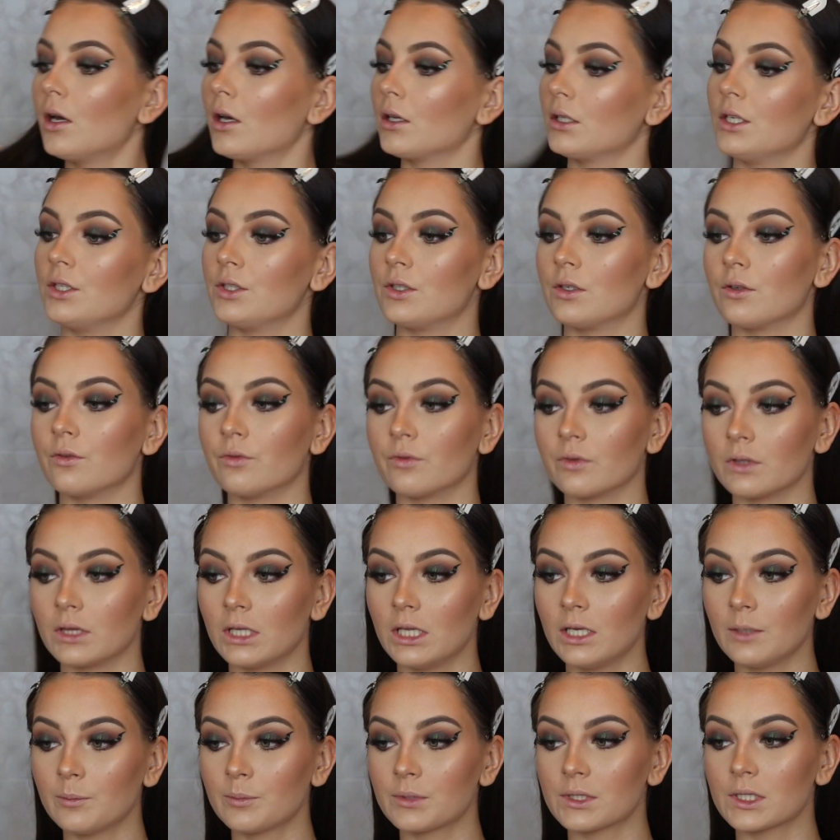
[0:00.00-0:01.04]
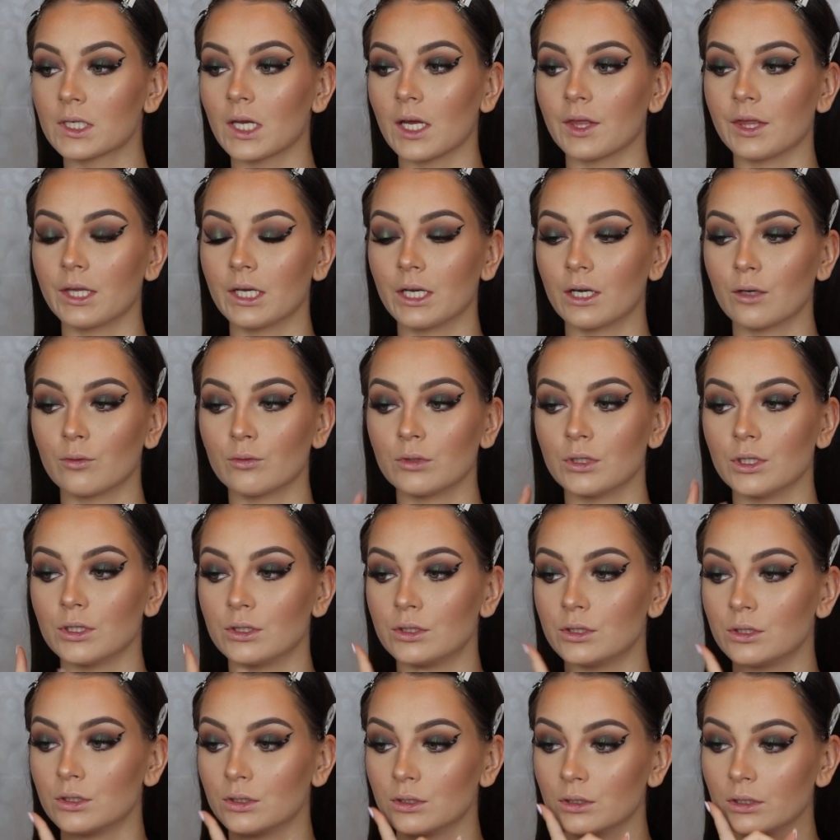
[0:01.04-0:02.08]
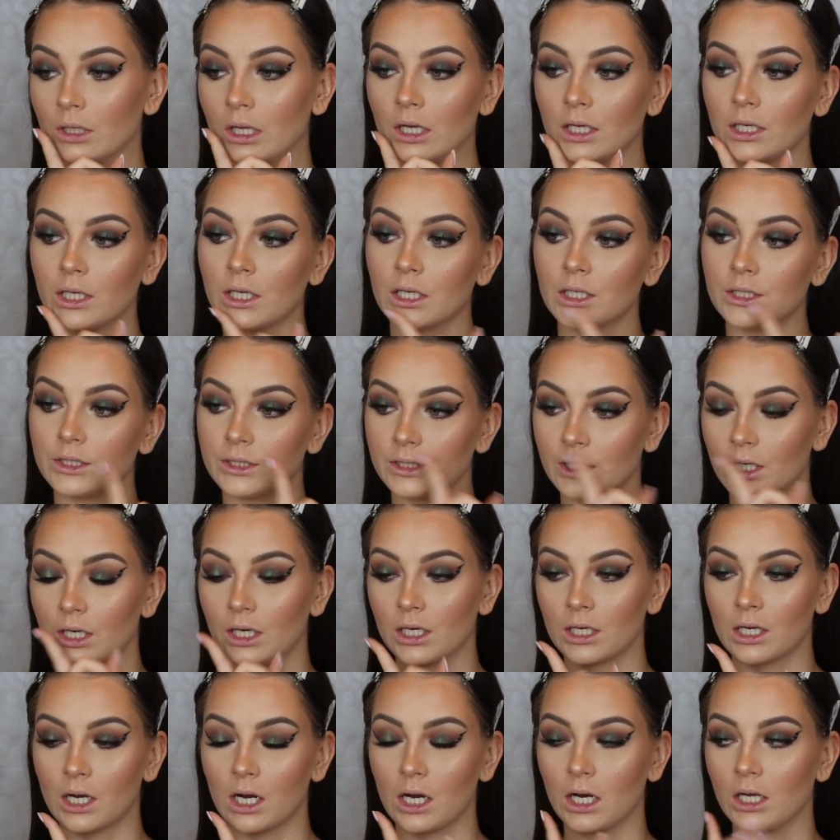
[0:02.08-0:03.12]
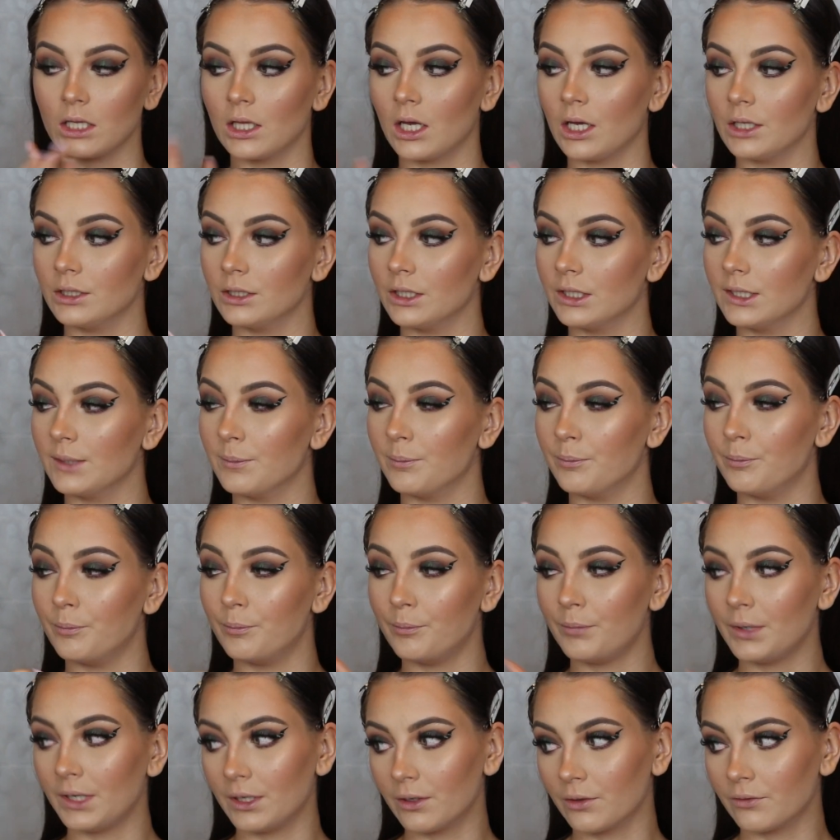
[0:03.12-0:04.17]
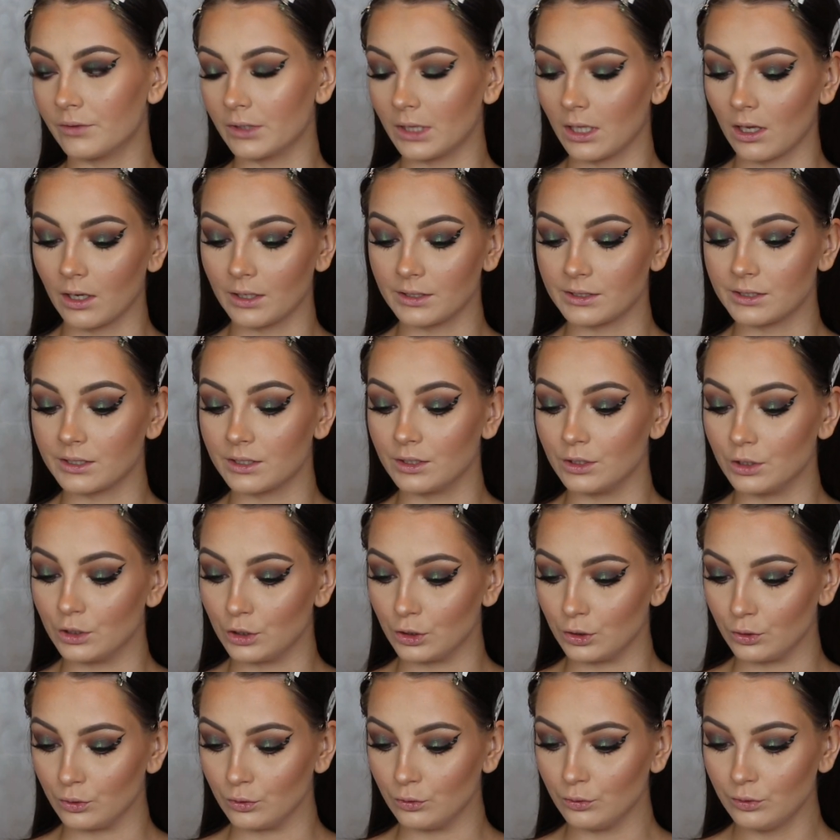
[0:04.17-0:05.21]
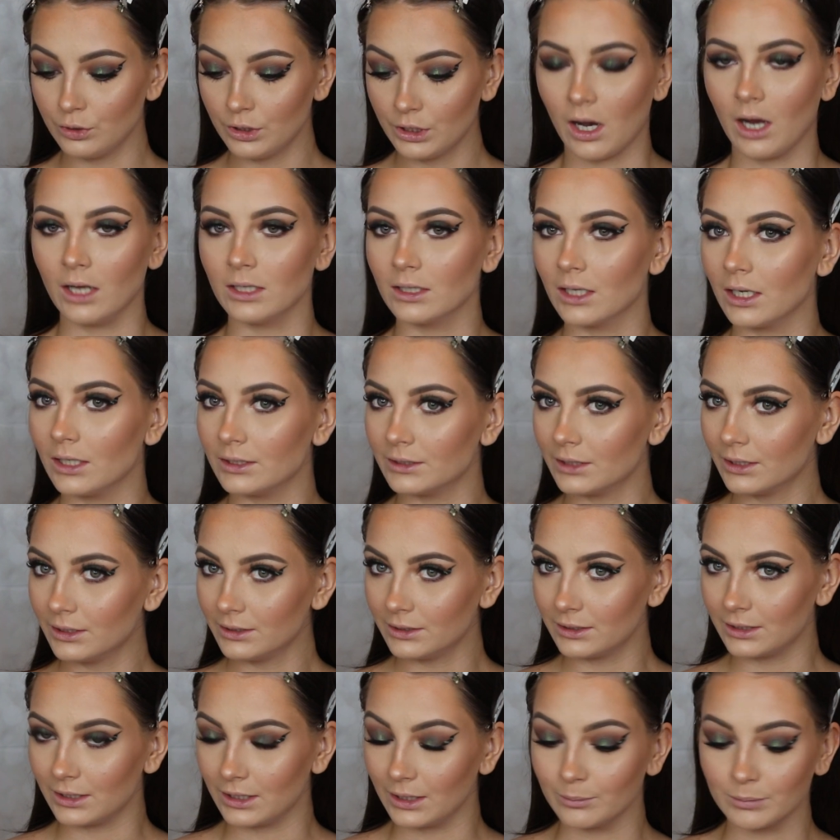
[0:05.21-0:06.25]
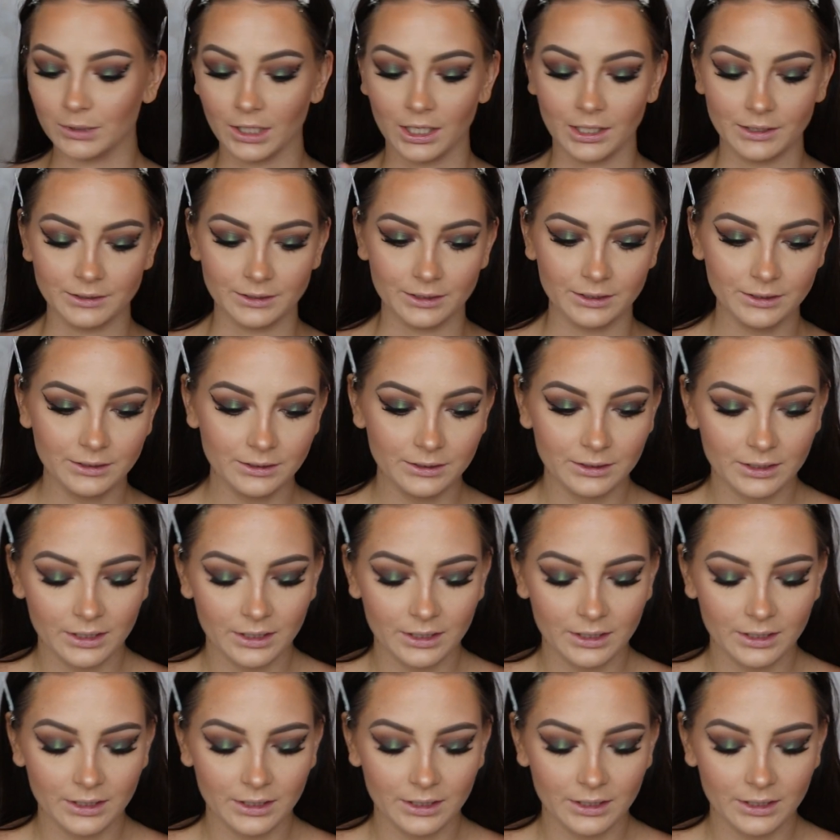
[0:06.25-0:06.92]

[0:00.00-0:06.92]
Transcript: Okay, so for lips, I think I want to do like a dark eyeliner and a bit of a lighter nude eyeliner, lip liner.